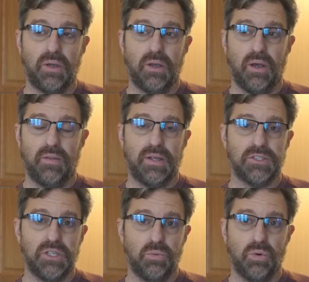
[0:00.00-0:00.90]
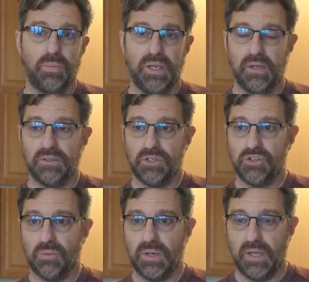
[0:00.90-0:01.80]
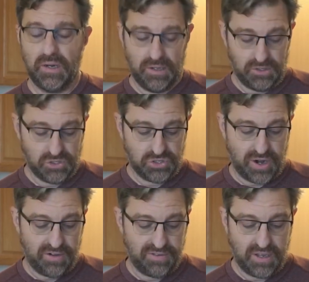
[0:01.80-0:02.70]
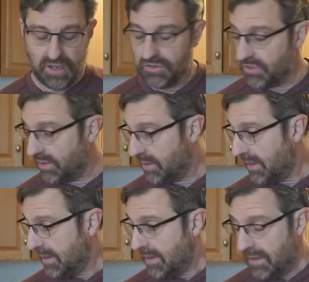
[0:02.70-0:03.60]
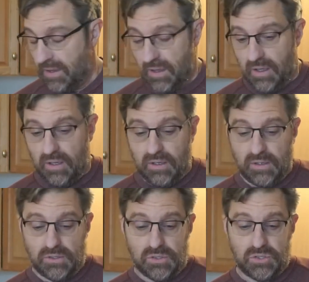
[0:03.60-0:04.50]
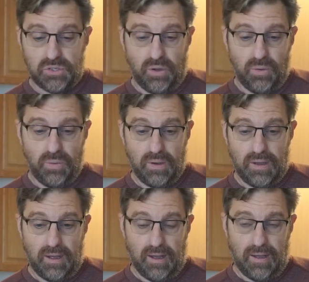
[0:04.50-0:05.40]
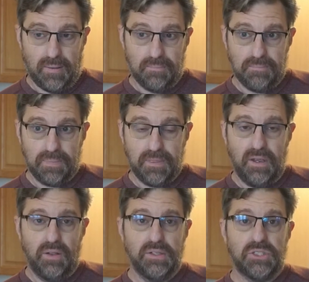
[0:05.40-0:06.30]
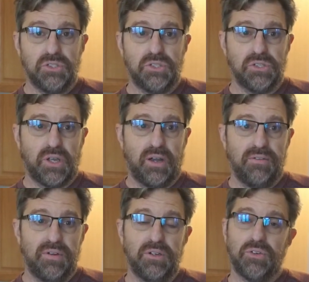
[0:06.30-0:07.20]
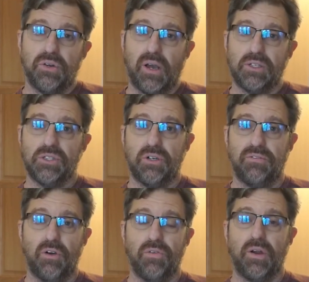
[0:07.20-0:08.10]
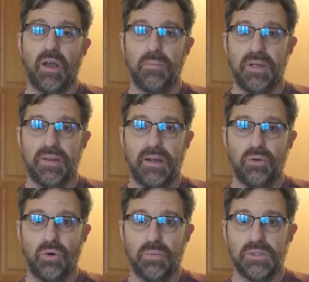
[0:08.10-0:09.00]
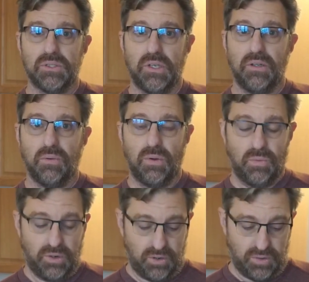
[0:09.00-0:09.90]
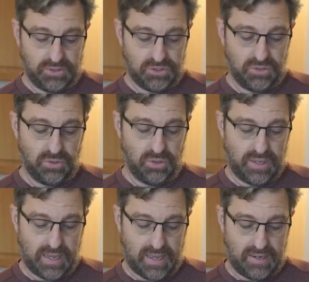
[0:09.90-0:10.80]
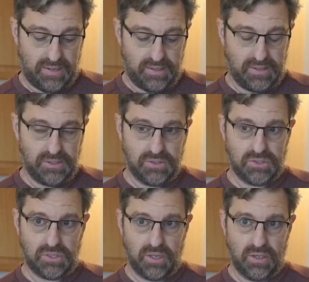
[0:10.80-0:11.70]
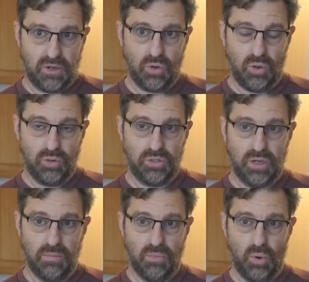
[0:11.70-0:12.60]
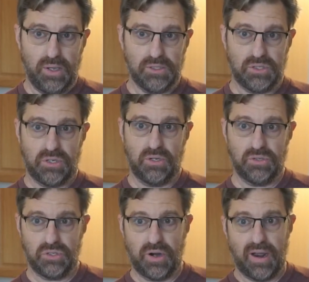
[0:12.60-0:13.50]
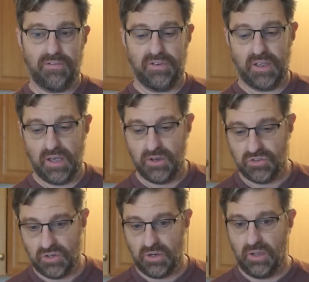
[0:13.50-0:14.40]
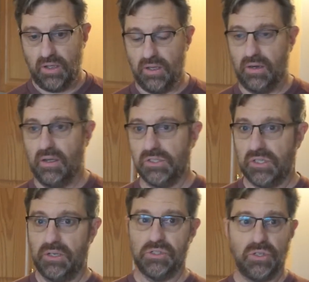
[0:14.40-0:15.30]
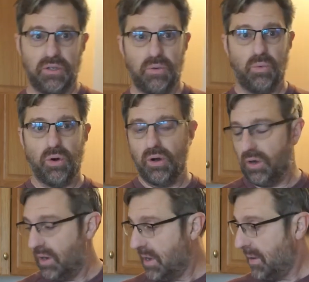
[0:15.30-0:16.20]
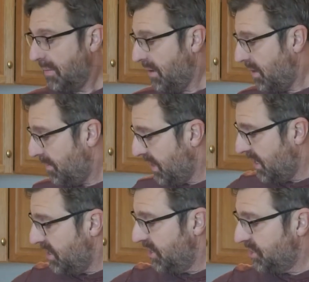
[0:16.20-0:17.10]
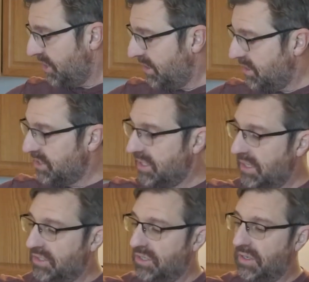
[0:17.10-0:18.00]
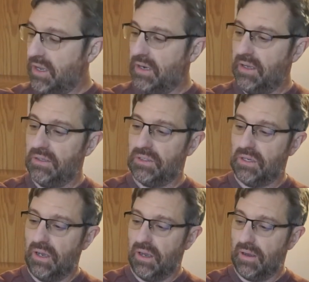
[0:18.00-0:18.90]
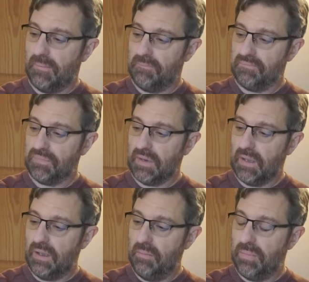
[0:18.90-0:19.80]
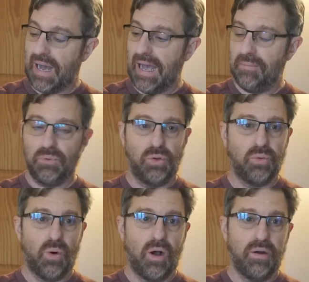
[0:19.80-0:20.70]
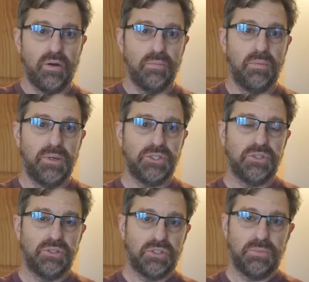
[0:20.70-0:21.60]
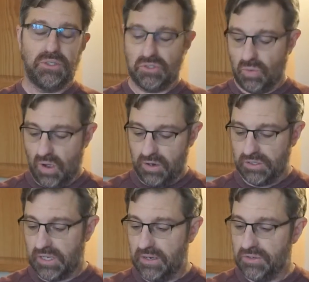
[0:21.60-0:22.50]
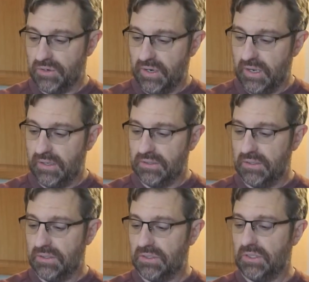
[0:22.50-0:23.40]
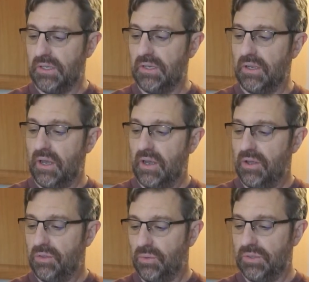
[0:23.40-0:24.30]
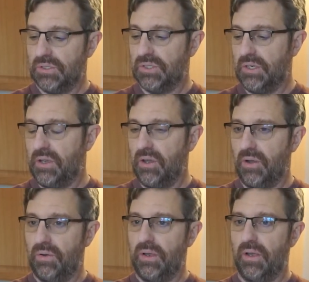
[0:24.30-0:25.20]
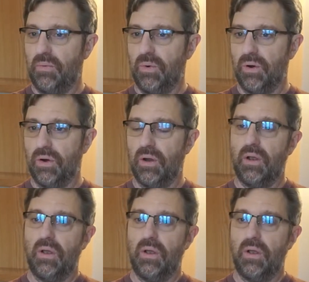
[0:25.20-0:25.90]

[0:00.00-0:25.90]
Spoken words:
that seed will begin to germinate in stratification. So this is just kind of an introduction of overcoming that dormancy, and the one we're going to look at is cold moist stratification. And essentially we're conditioning the seed to get it imbibed with water. Imbibition just means the water is entering into the seed through the seed coat, and we're